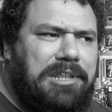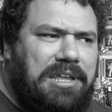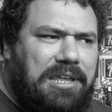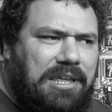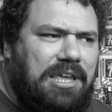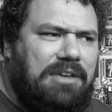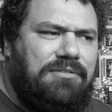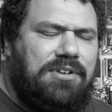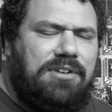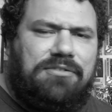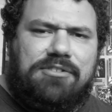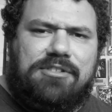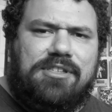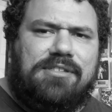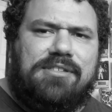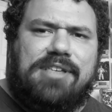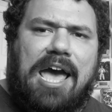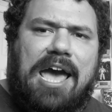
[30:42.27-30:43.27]
even if
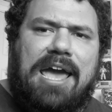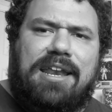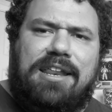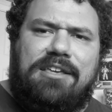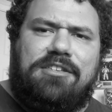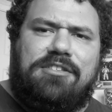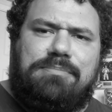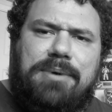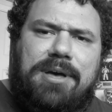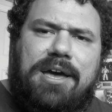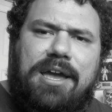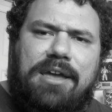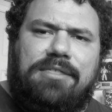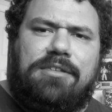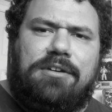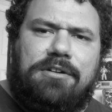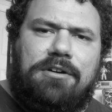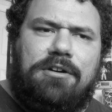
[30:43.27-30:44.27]
society is
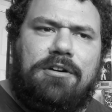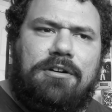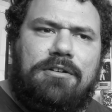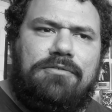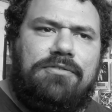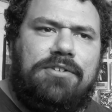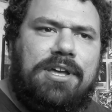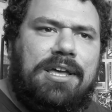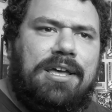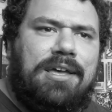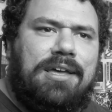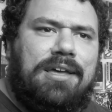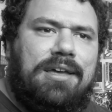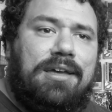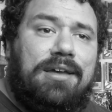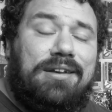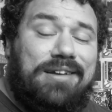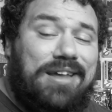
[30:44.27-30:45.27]
behind the curve,
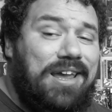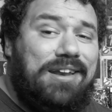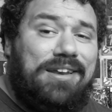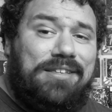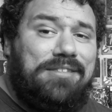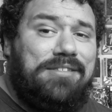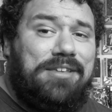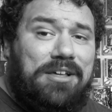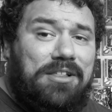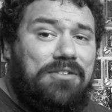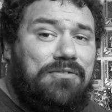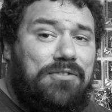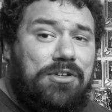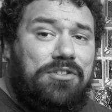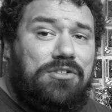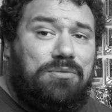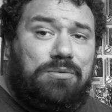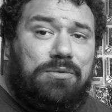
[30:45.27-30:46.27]
90s
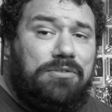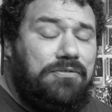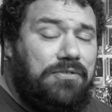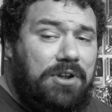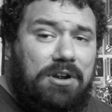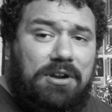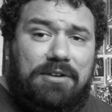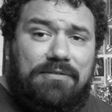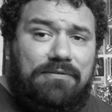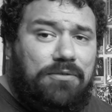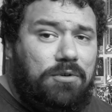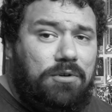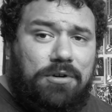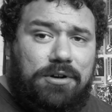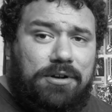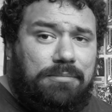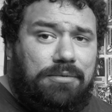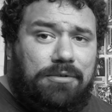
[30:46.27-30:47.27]
television was very
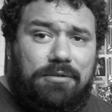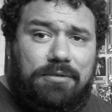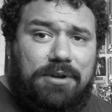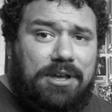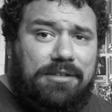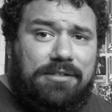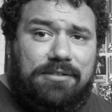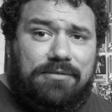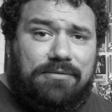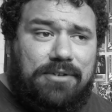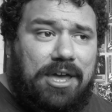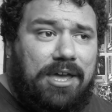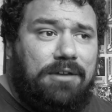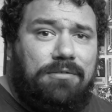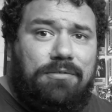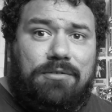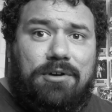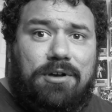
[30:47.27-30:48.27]
forward and progressive.
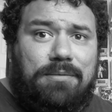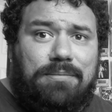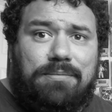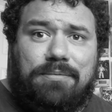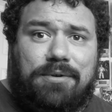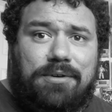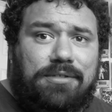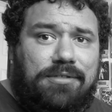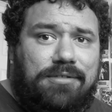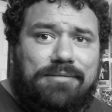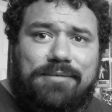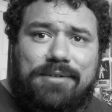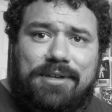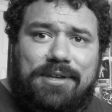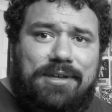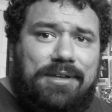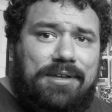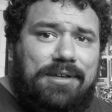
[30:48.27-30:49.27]
I grew up with,
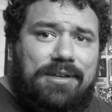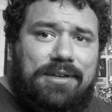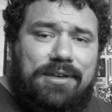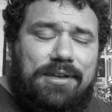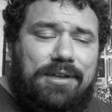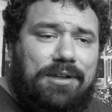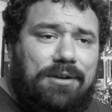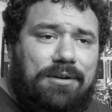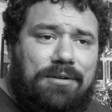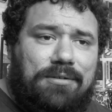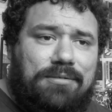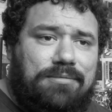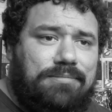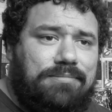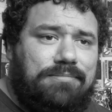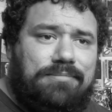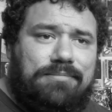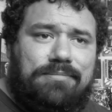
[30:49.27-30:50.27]
you
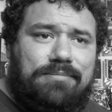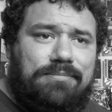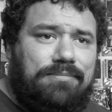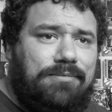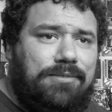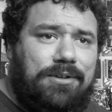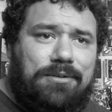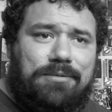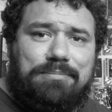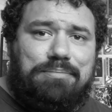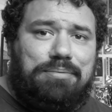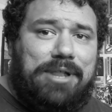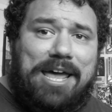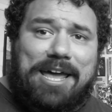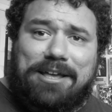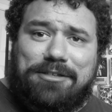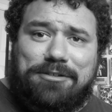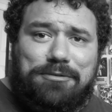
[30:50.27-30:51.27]
know,
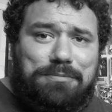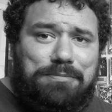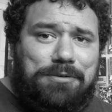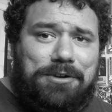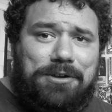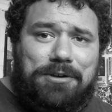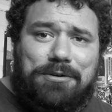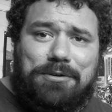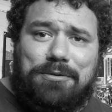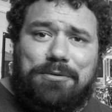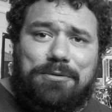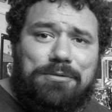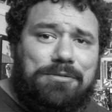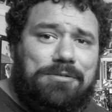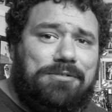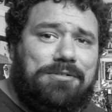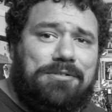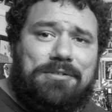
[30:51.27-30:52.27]
black
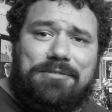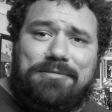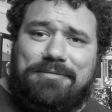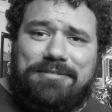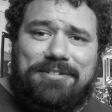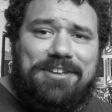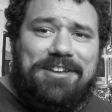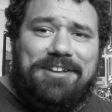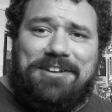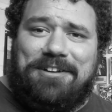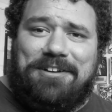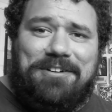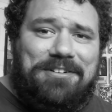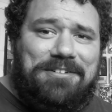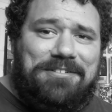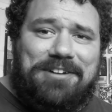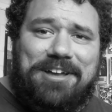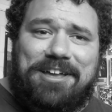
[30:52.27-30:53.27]
superheroes. You
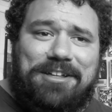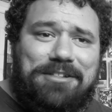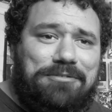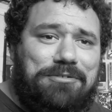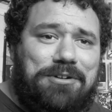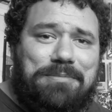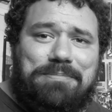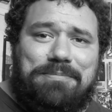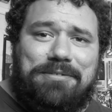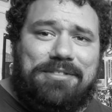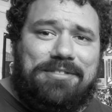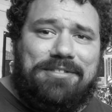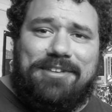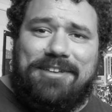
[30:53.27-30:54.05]
know, I grew up with,